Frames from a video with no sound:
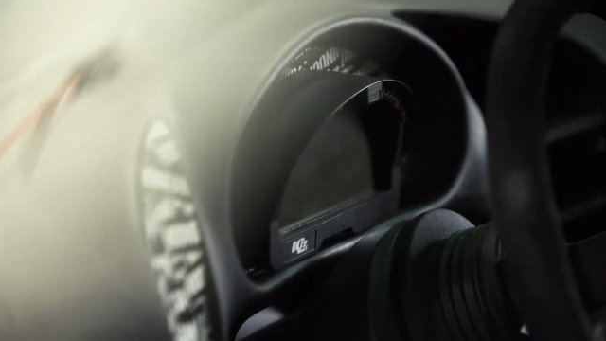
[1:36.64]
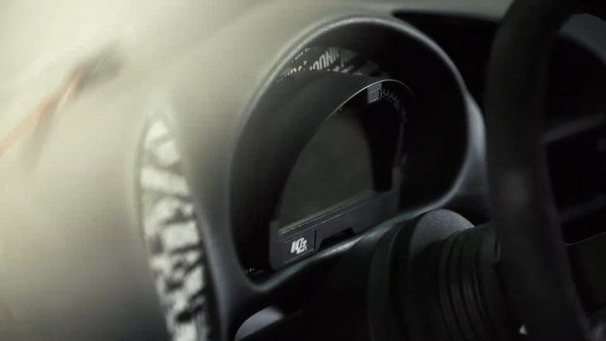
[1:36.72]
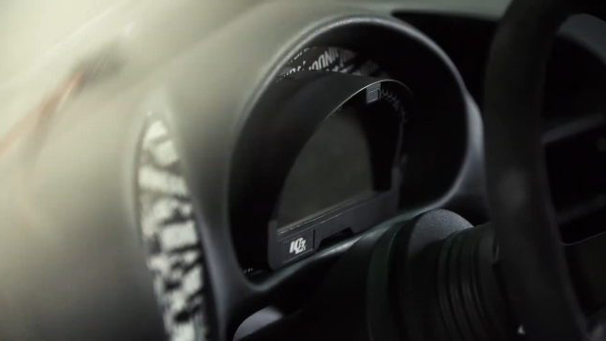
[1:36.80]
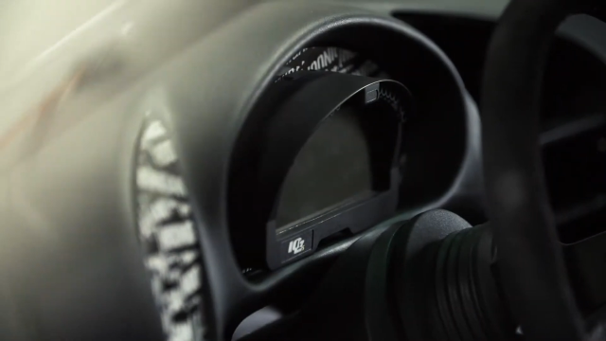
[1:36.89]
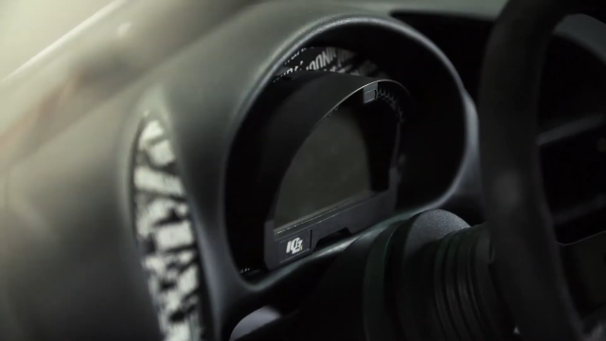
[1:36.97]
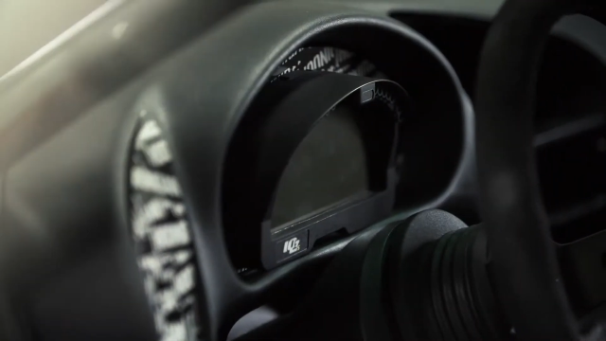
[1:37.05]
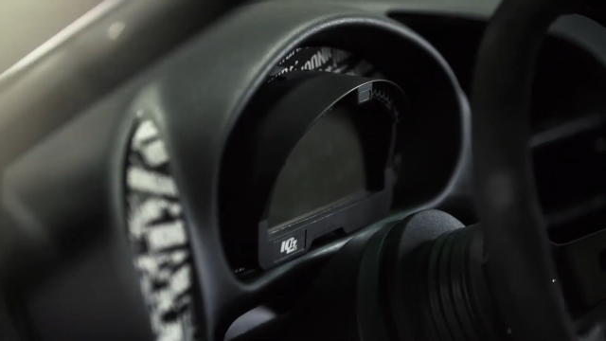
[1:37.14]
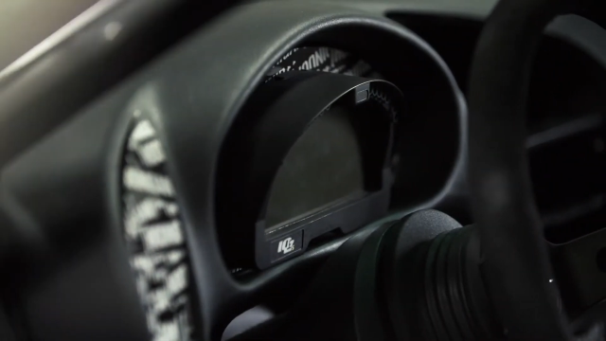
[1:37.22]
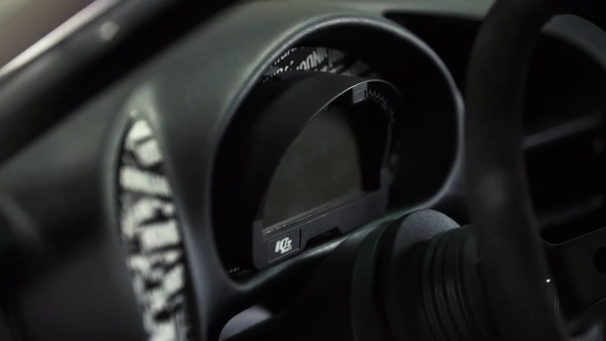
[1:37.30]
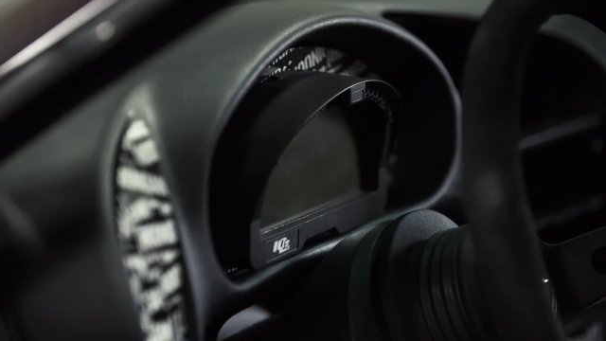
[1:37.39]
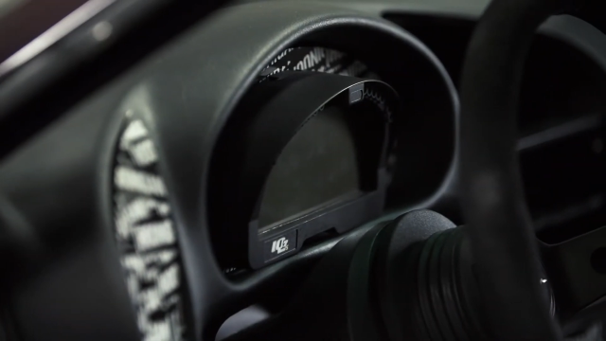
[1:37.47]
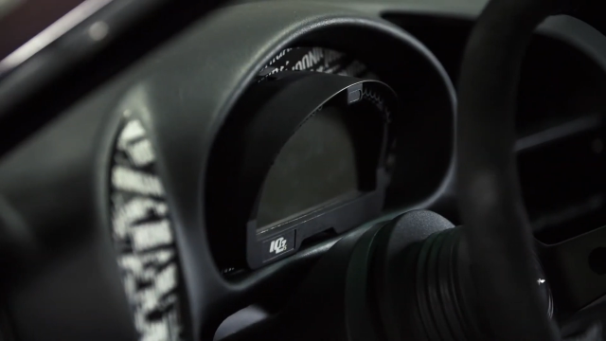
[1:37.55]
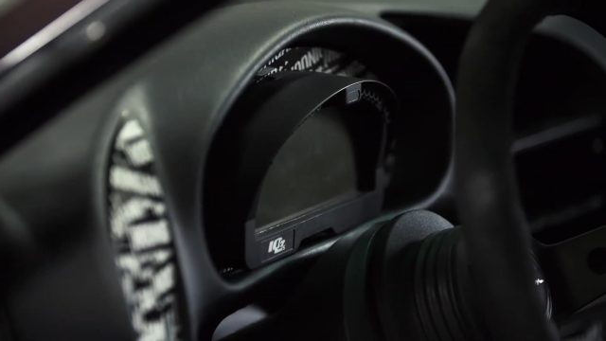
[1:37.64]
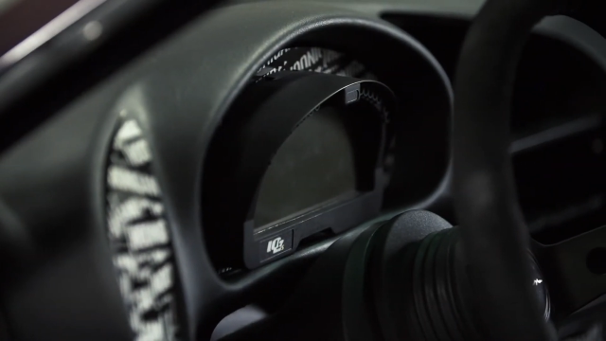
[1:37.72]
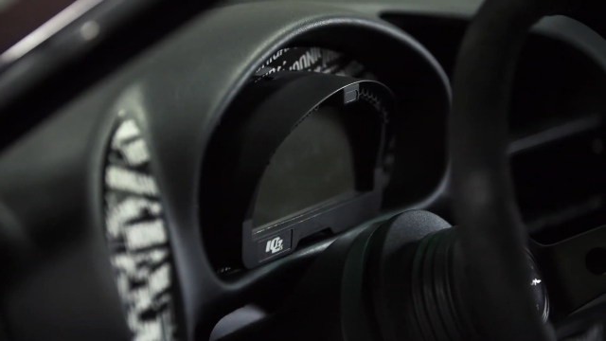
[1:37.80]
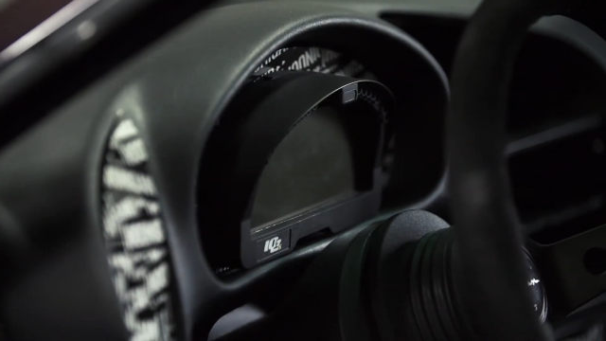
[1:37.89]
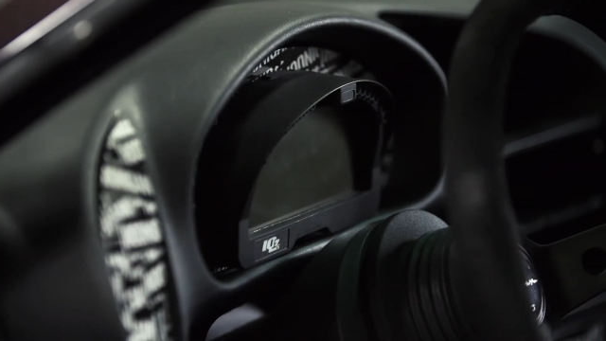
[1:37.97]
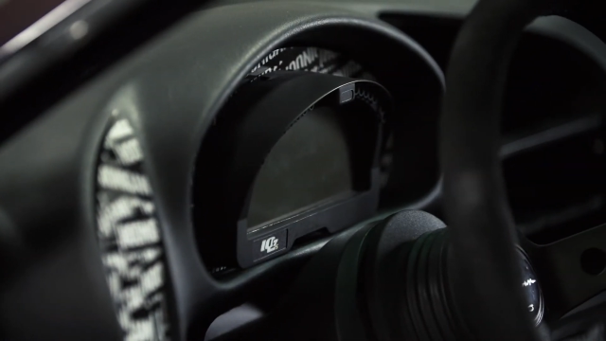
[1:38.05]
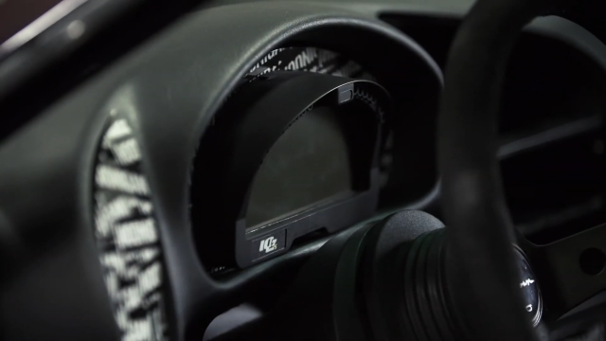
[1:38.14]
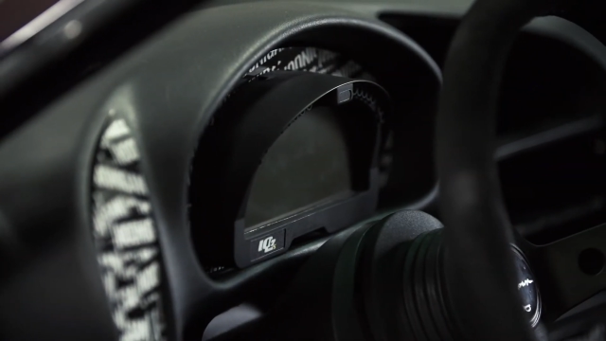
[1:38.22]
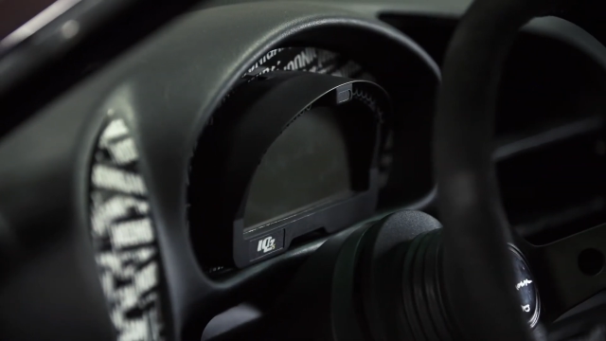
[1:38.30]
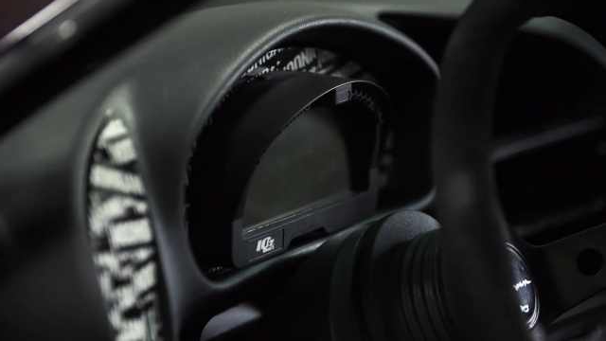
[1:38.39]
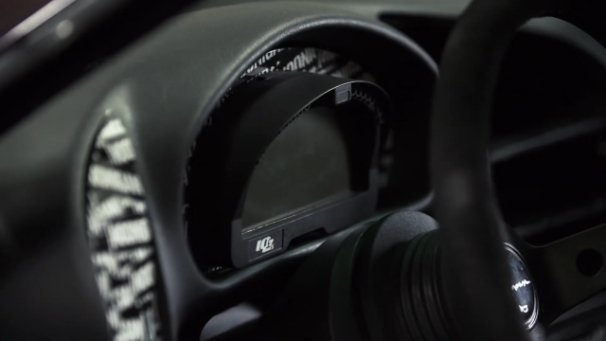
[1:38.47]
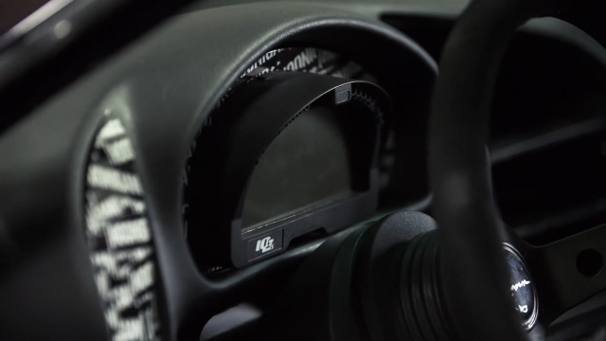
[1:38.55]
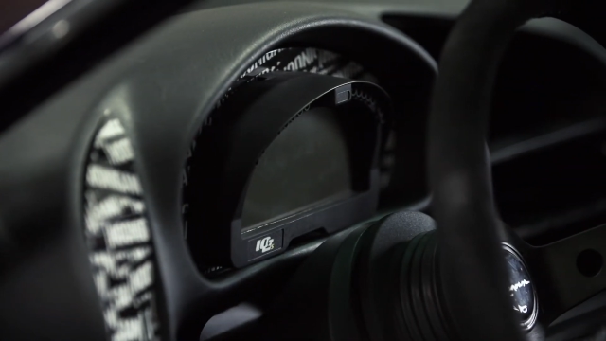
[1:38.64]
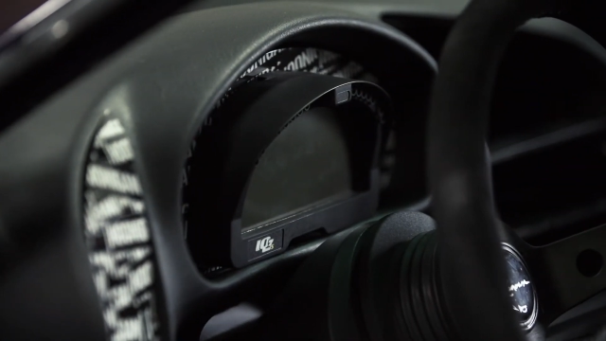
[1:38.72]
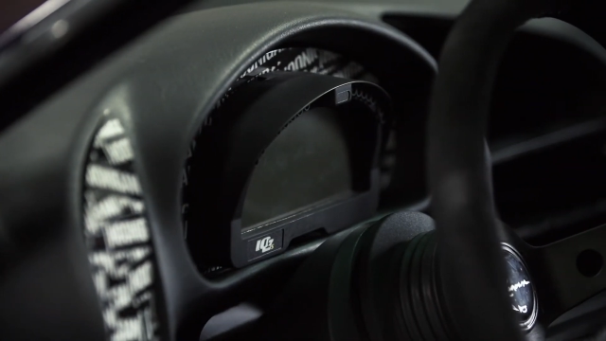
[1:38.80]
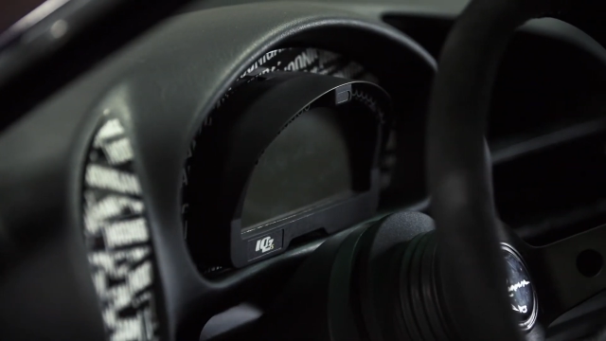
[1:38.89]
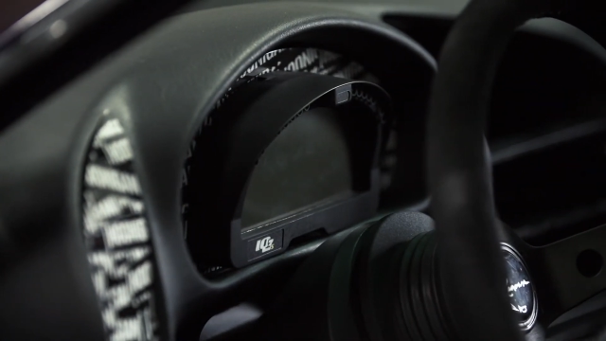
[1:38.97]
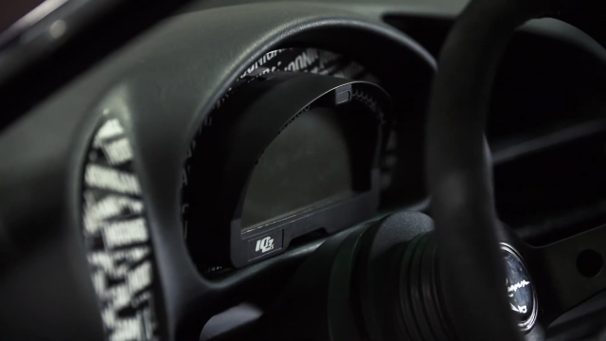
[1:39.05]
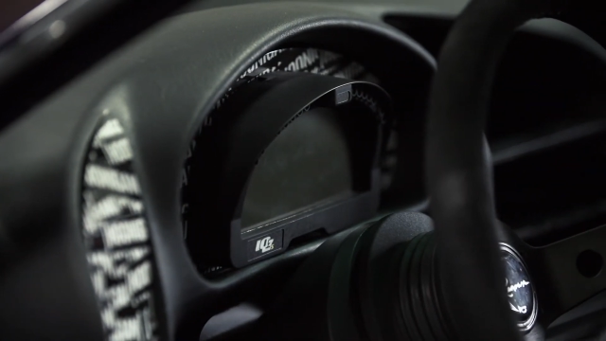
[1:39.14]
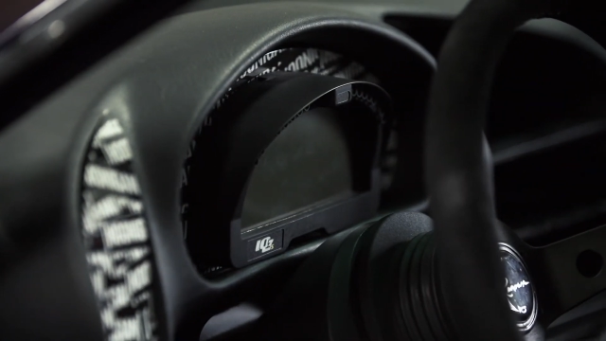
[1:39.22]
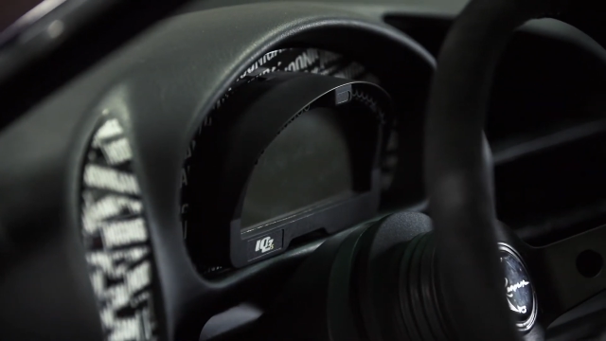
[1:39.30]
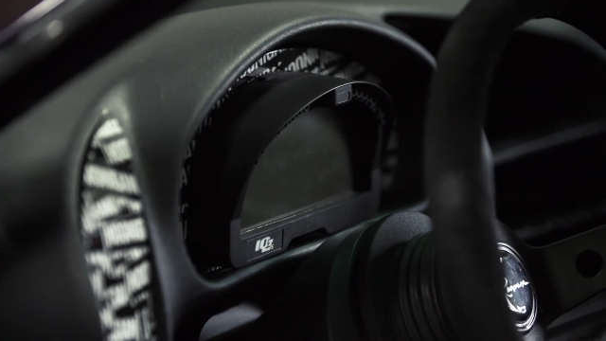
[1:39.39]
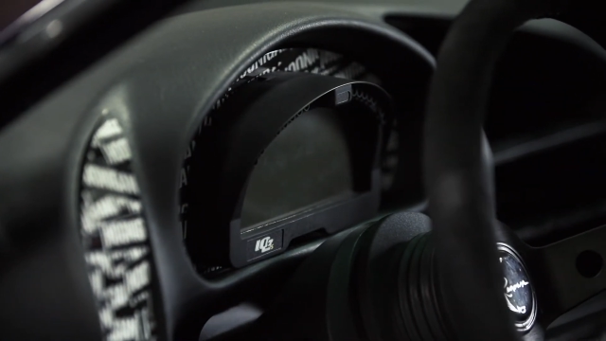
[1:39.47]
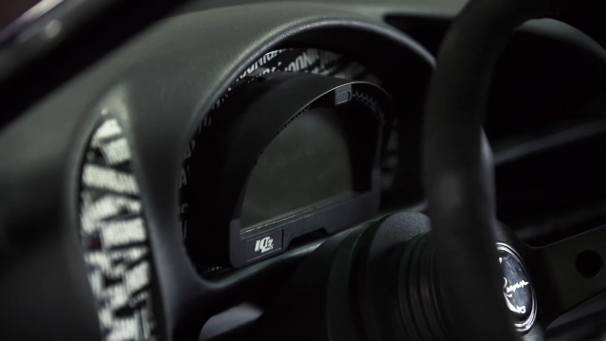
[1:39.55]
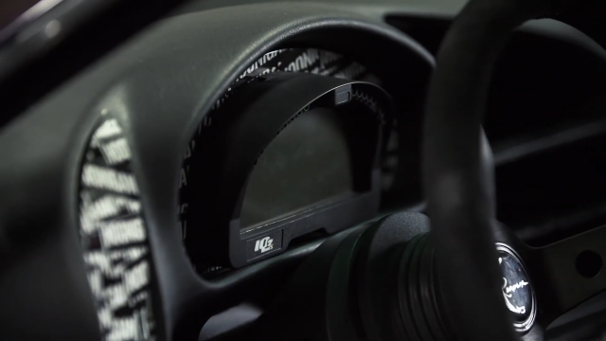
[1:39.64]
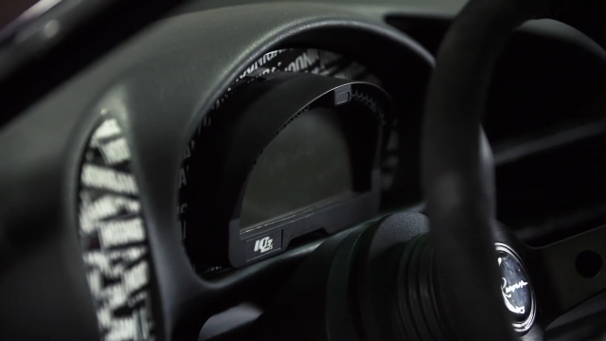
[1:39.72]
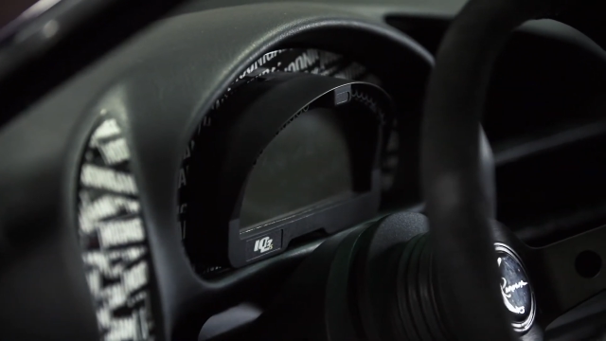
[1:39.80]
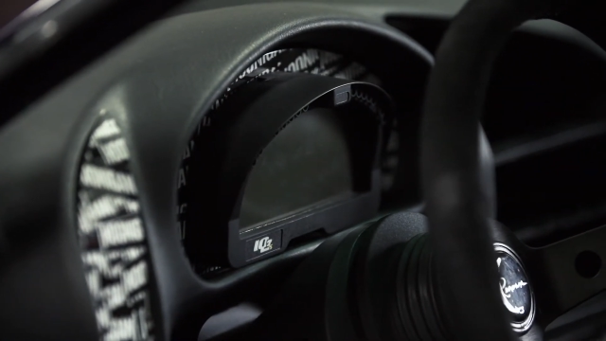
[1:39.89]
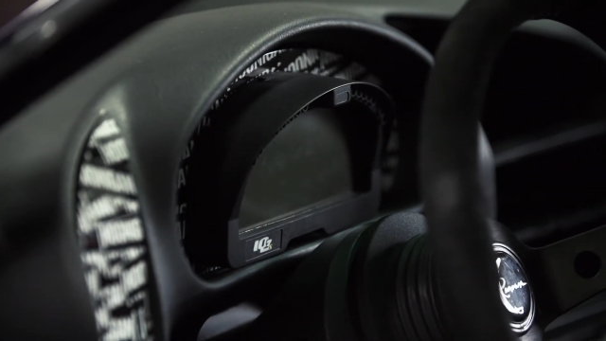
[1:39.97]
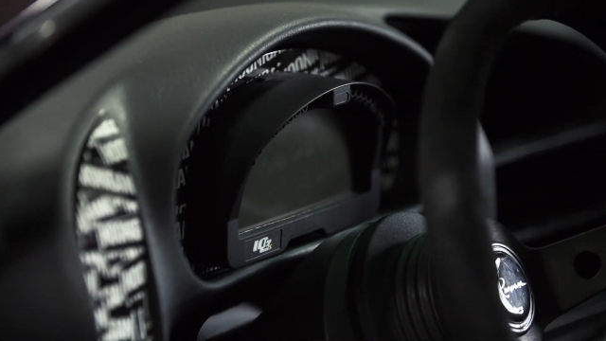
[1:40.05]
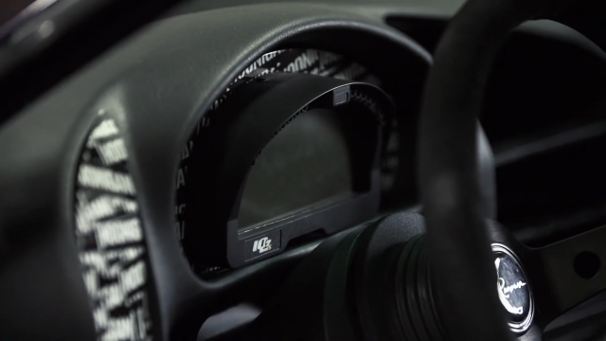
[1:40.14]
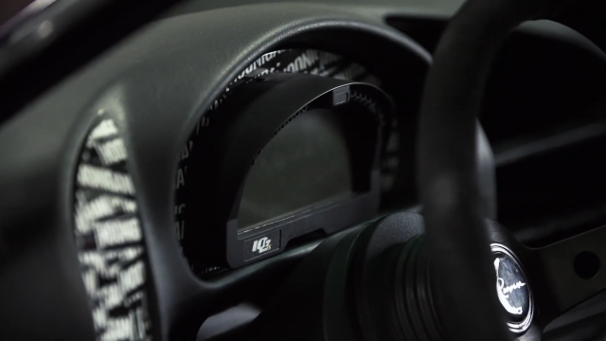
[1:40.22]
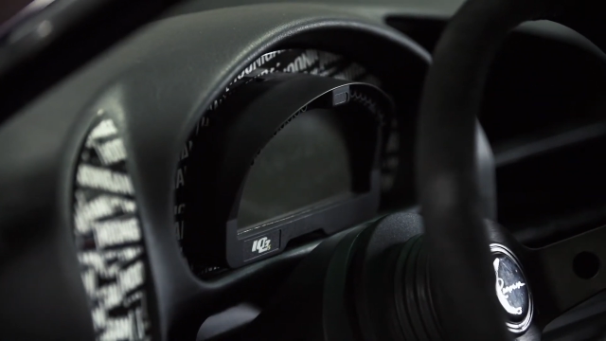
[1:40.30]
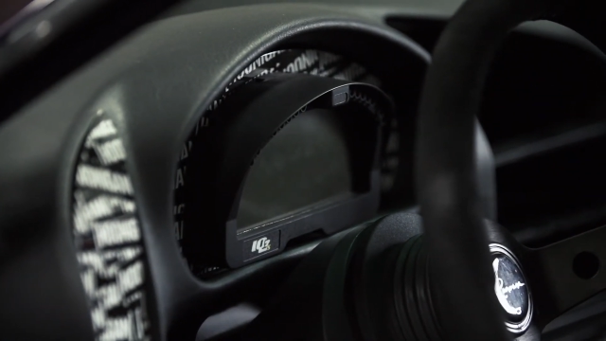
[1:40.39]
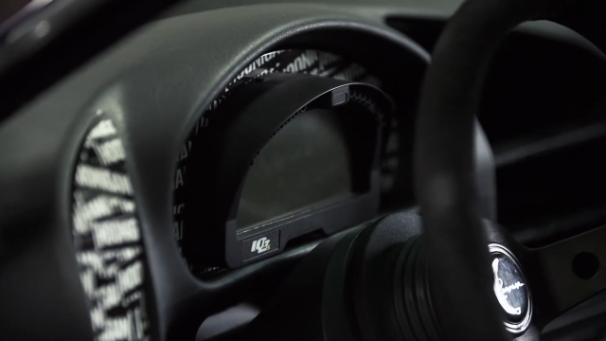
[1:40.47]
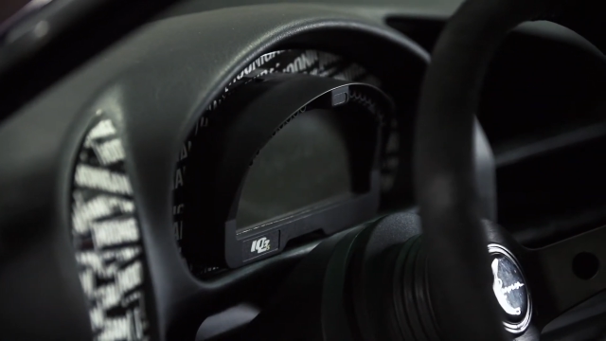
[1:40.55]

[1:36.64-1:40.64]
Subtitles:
Nobody's mouth can be seen.